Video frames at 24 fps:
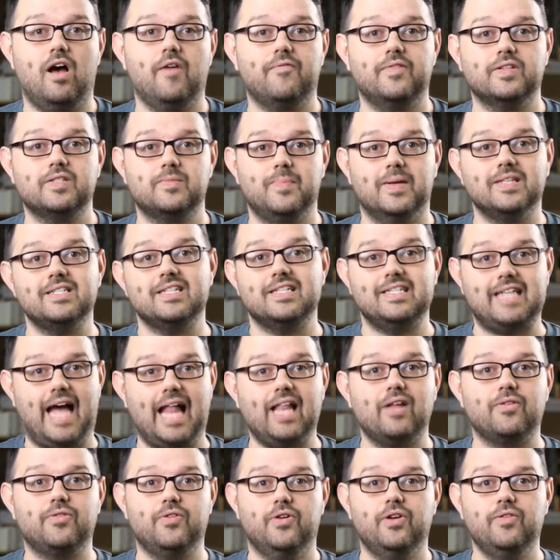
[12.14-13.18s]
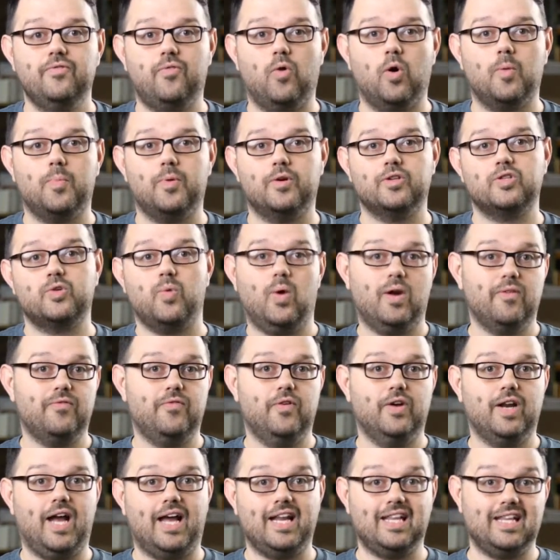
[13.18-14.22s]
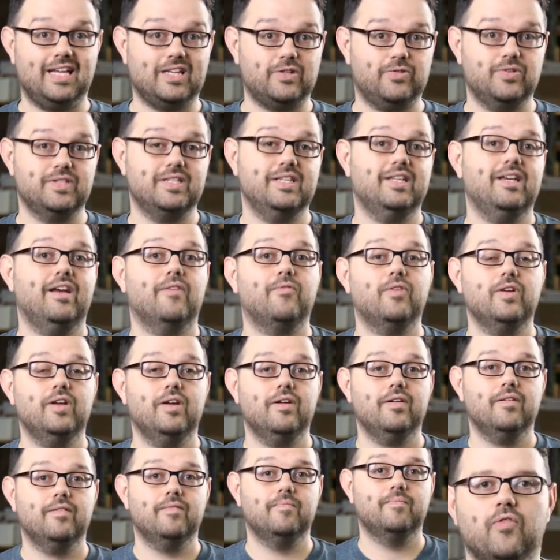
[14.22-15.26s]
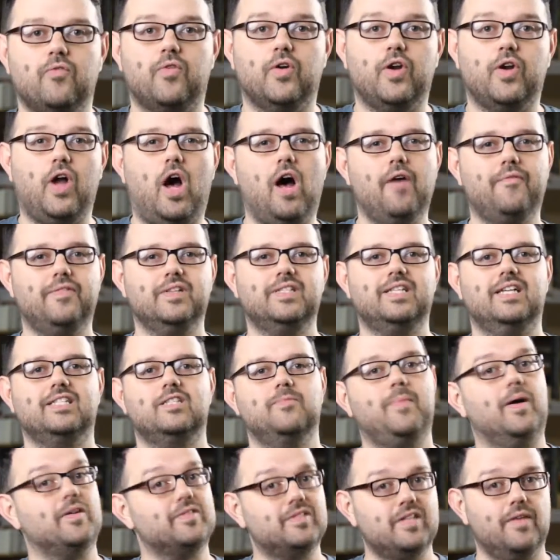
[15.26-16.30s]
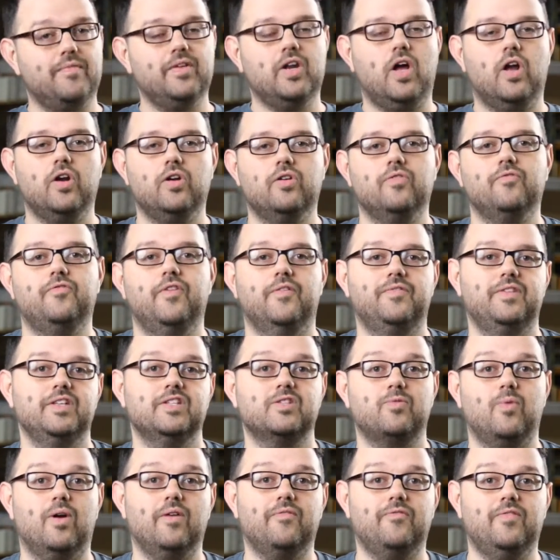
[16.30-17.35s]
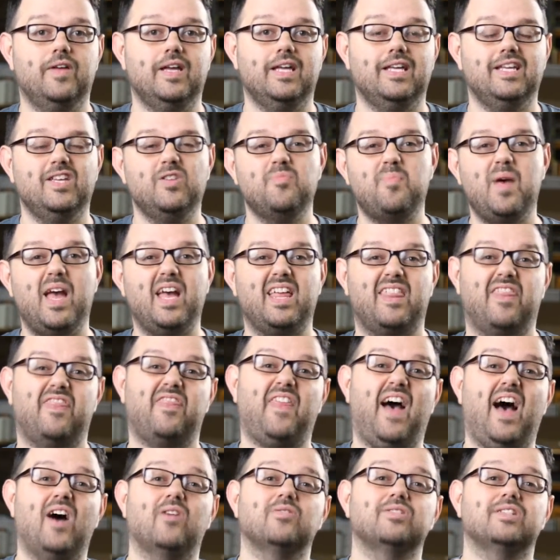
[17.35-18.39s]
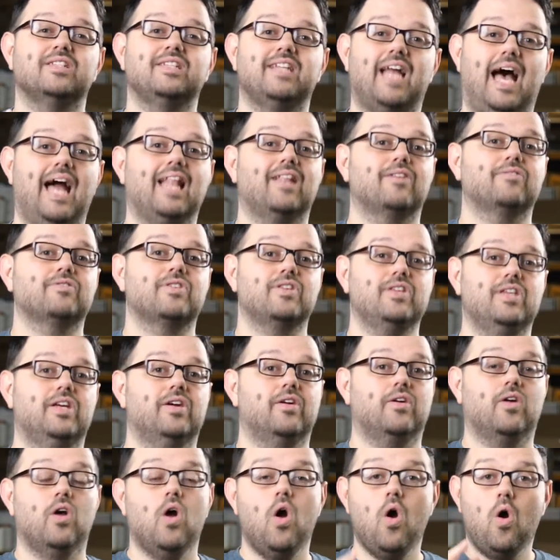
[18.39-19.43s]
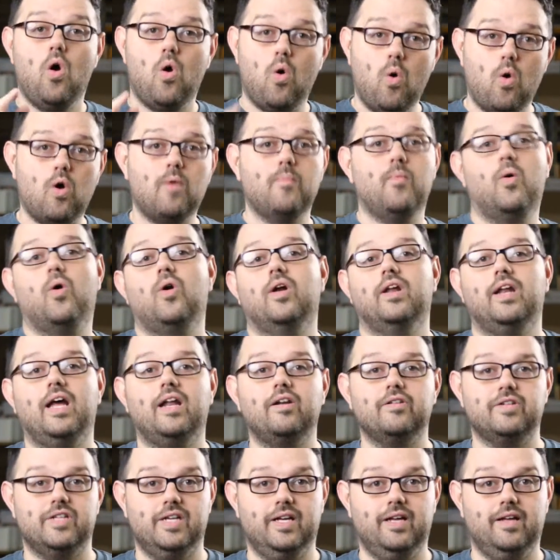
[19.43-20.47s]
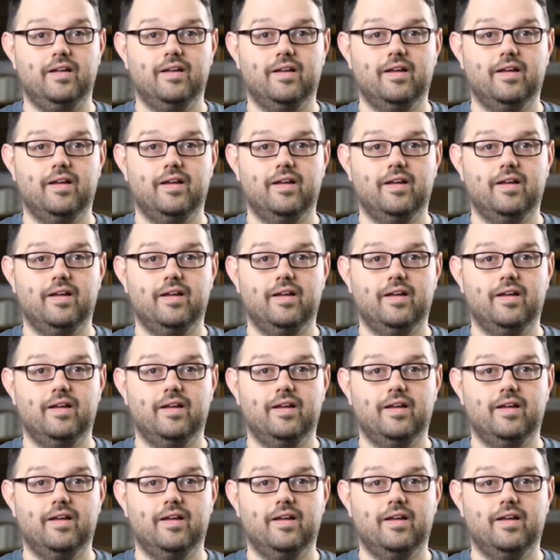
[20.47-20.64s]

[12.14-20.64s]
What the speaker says: office spends $1.34 per square foot on electricity every year? For an office that's about 750 square feet, you pay $1,000 a year or more in energy.